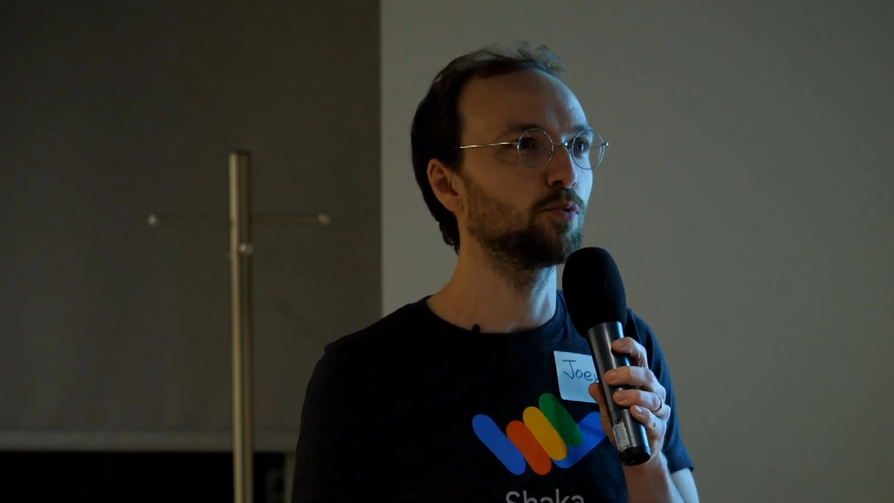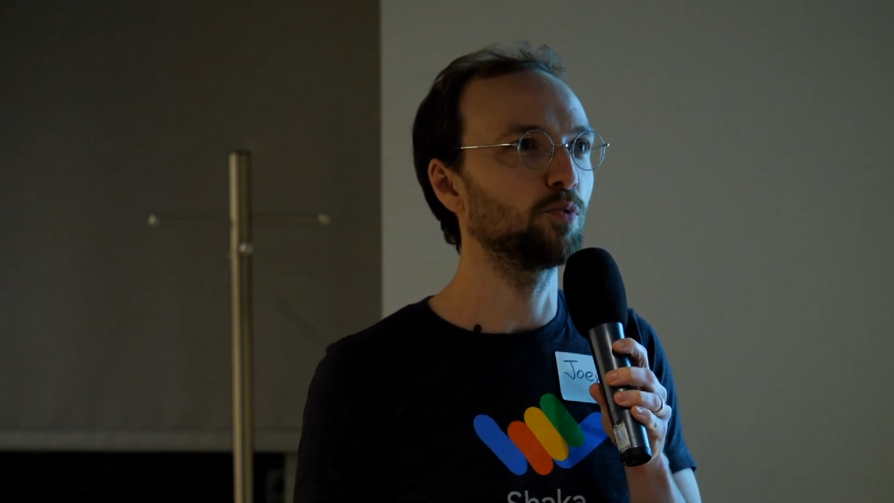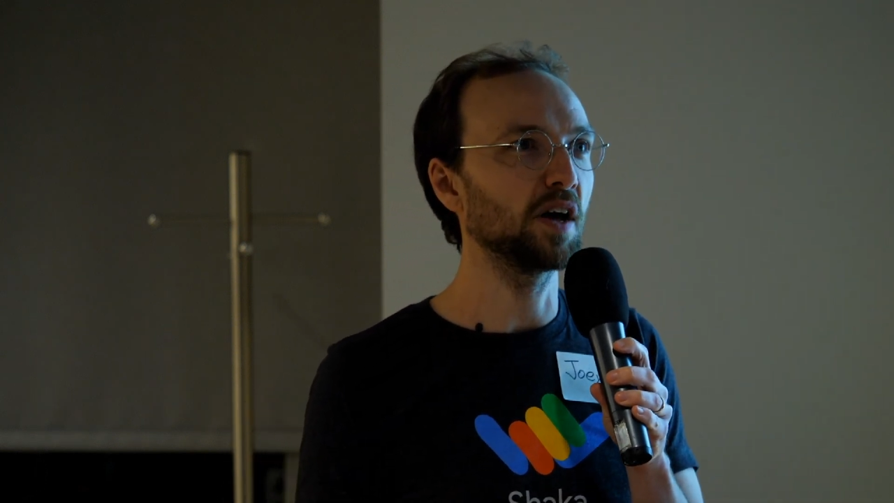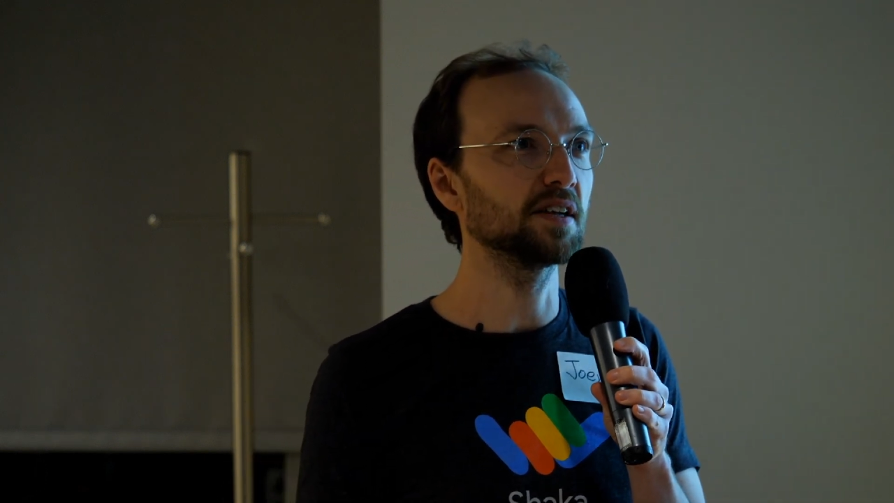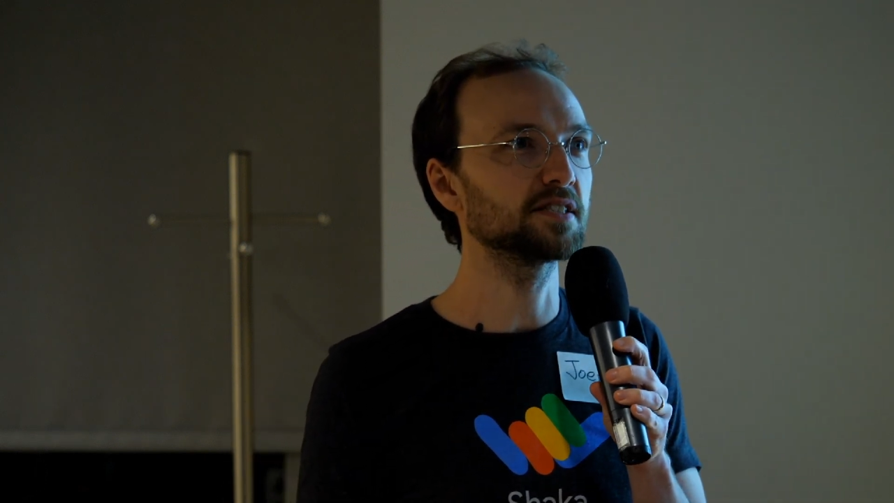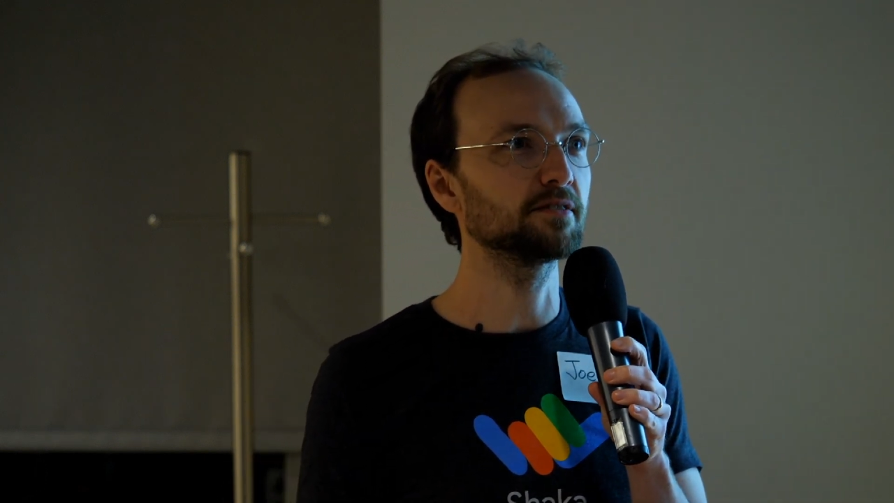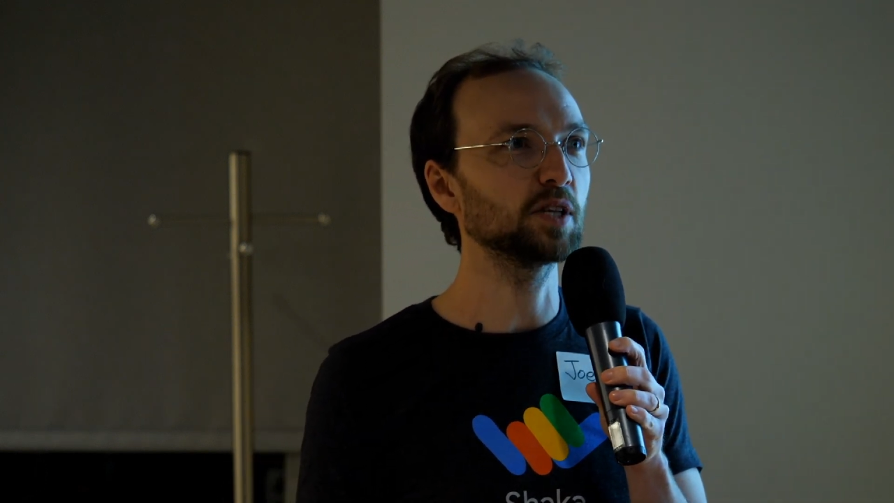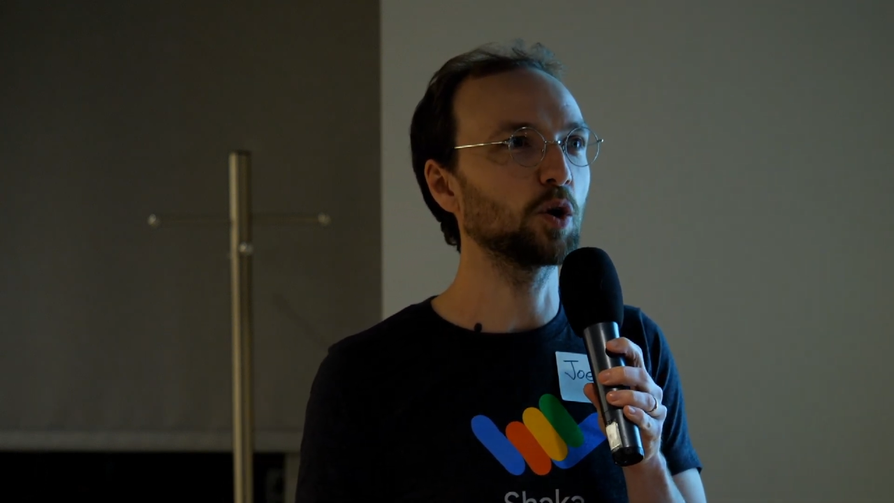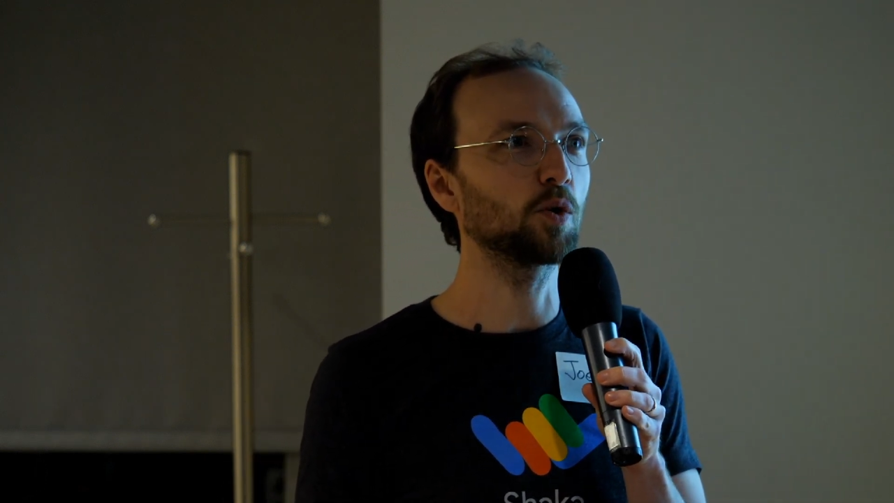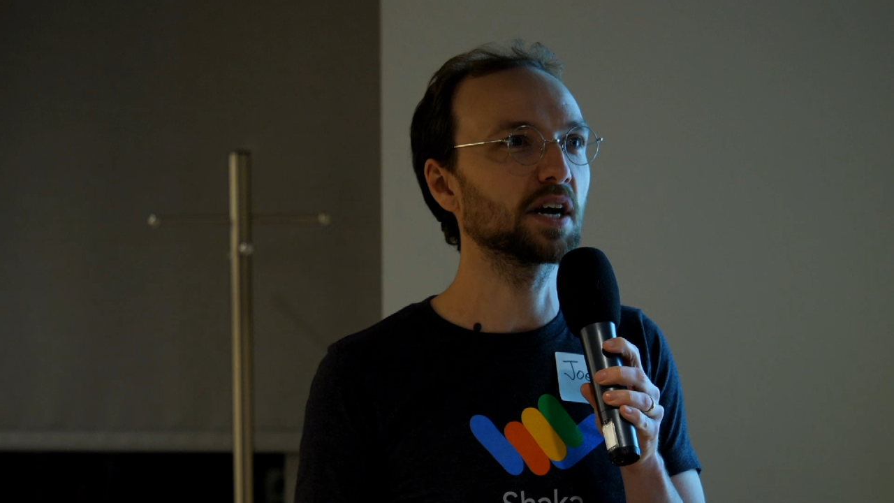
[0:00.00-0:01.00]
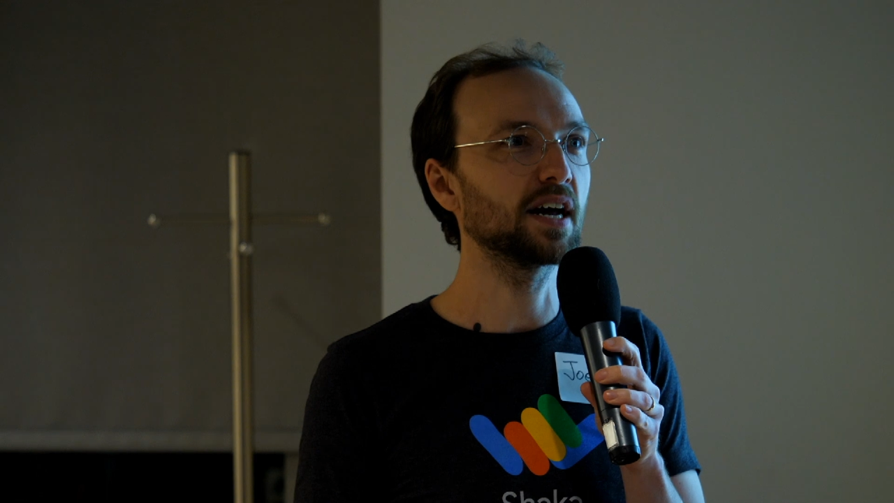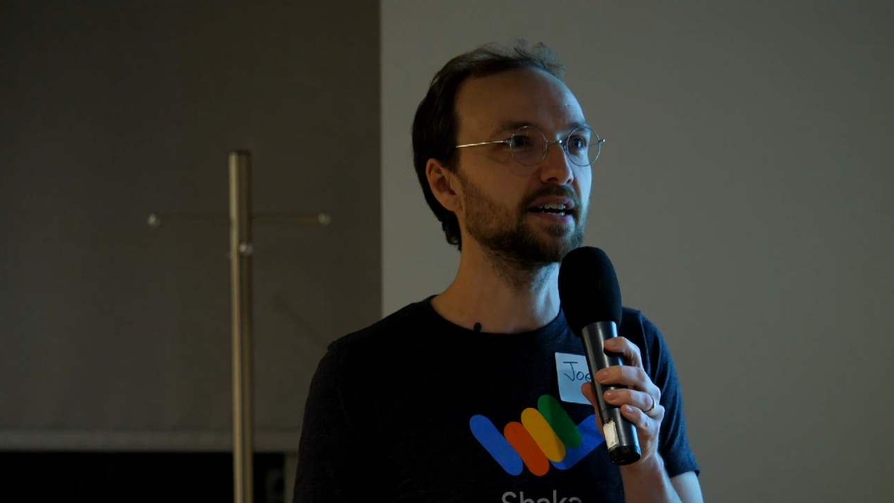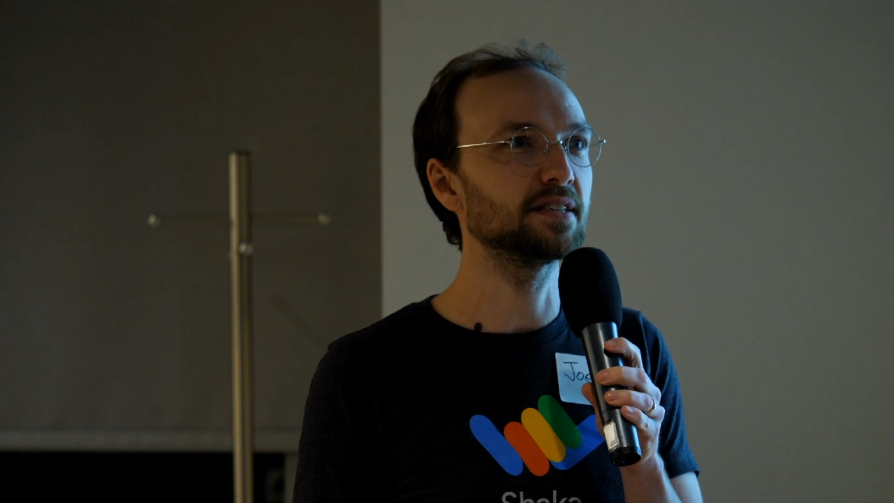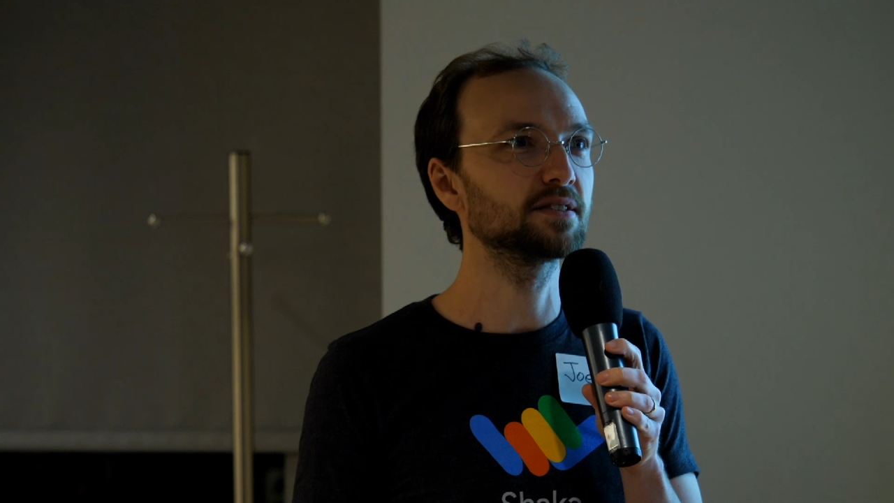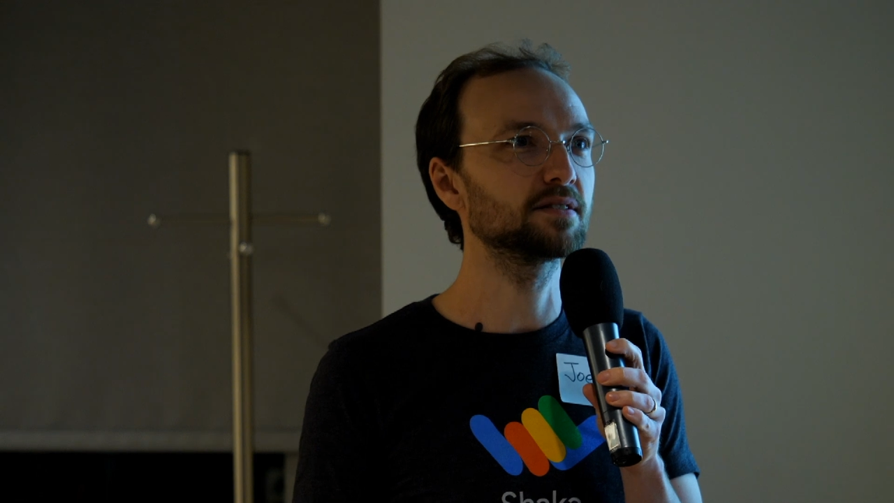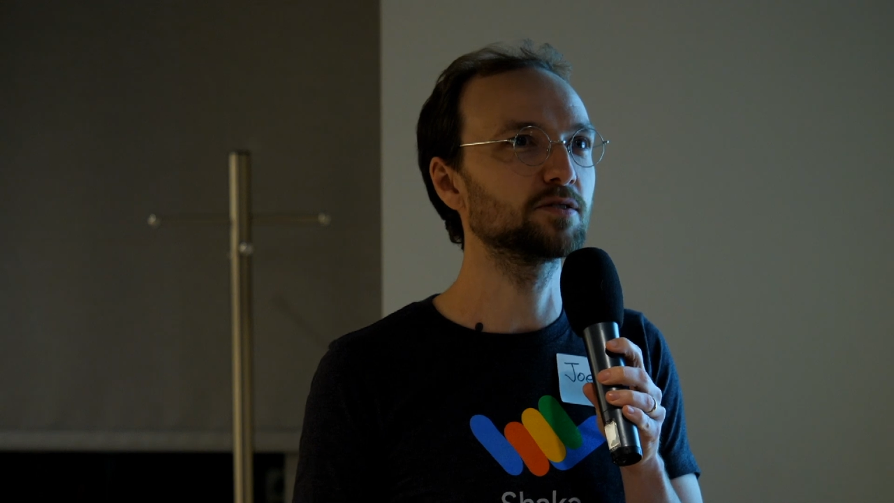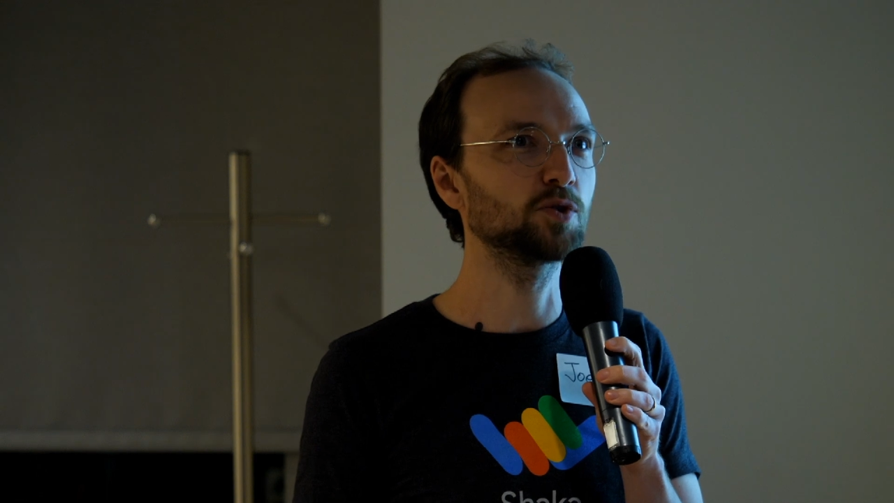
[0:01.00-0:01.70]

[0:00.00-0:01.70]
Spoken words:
relatively organized